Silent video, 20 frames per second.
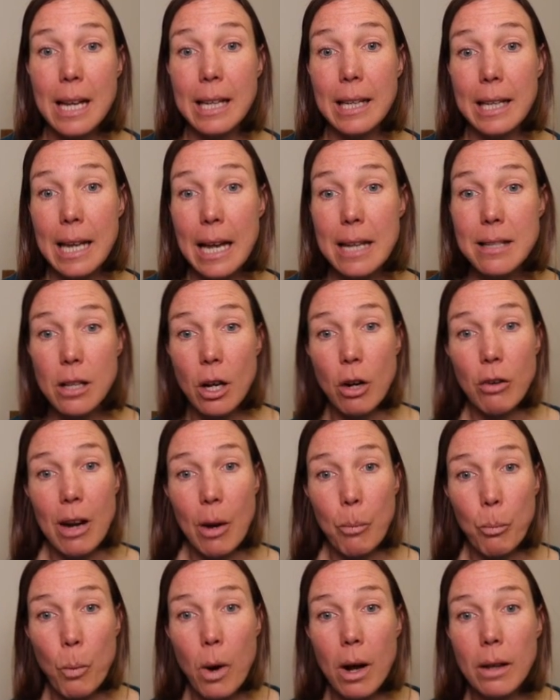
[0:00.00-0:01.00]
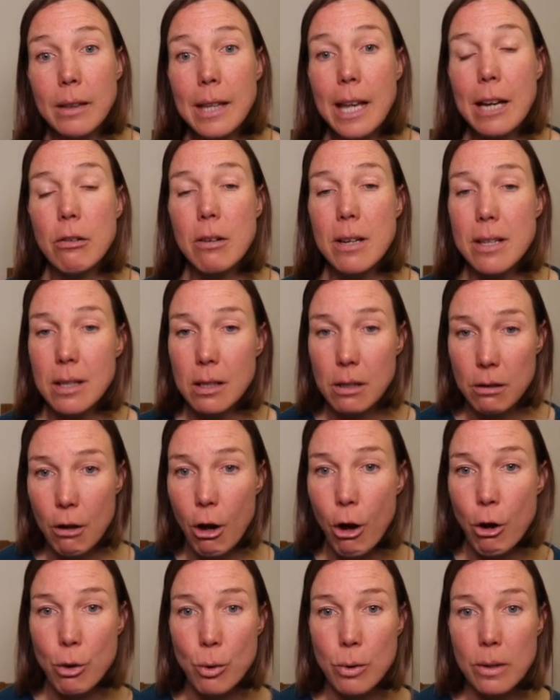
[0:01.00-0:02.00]
and in SRM1 there is
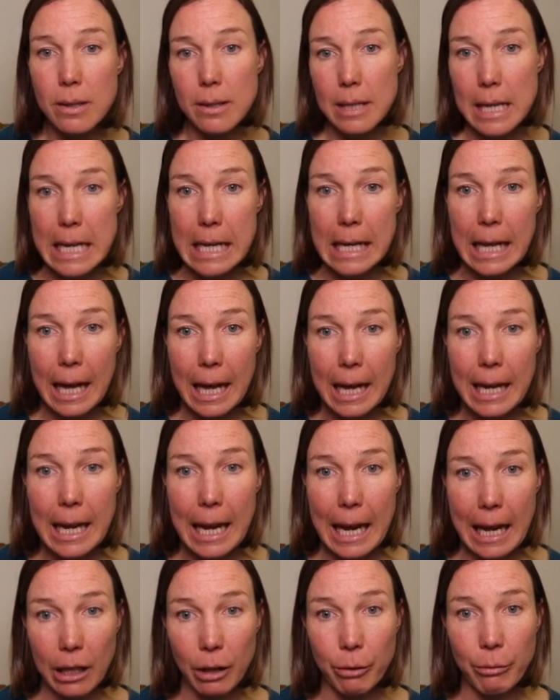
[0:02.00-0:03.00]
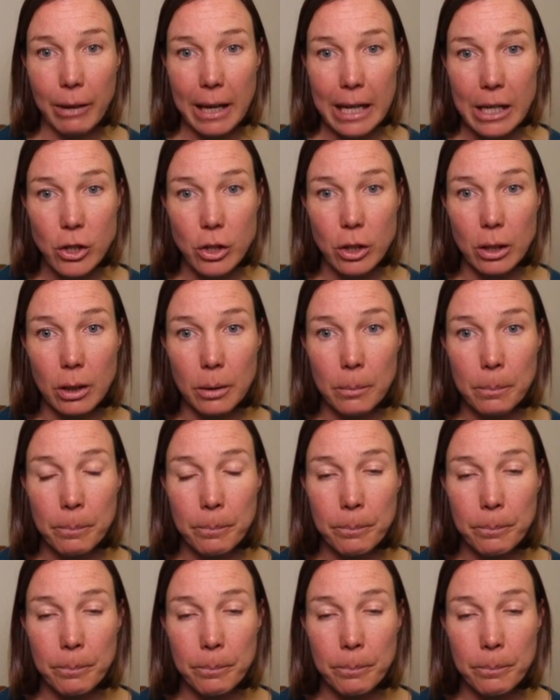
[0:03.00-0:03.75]
no CK elevation.